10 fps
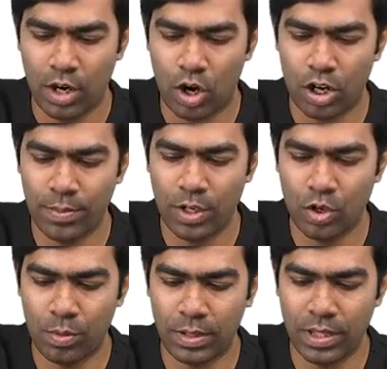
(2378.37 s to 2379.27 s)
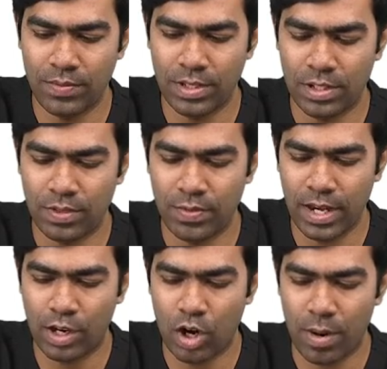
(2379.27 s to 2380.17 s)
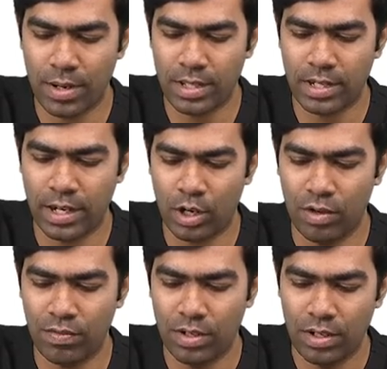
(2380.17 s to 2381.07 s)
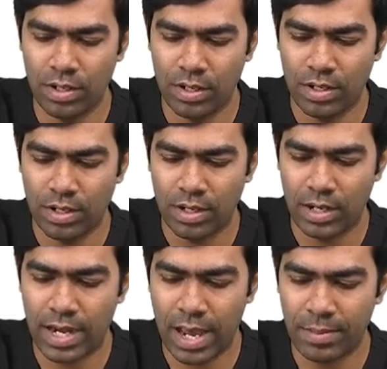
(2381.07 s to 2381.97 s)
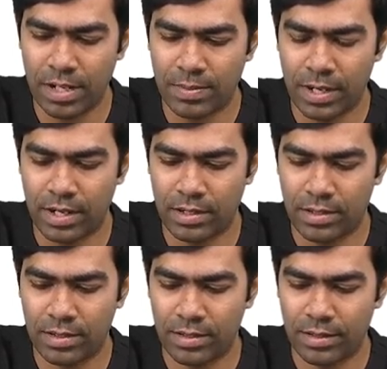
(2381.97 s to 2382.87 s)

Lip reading: autonomic neuropathy, which is very common in the setting of diabetes mellitus.